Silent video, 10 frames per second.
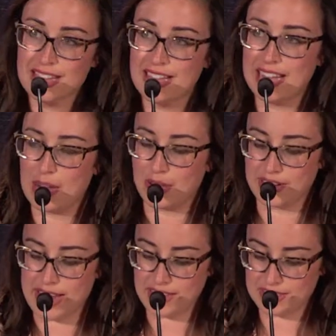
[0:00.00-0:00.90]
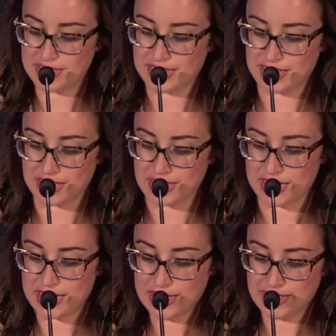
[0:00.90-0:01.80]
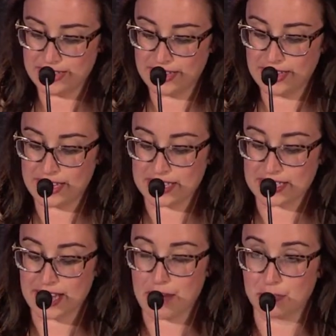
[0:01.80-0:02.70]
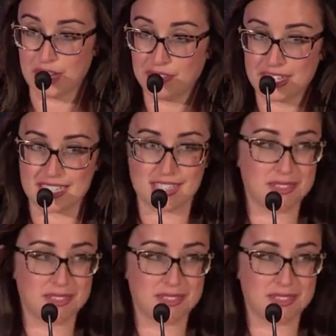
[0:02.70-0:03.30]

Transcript: Our next inductee is Tom Loveland.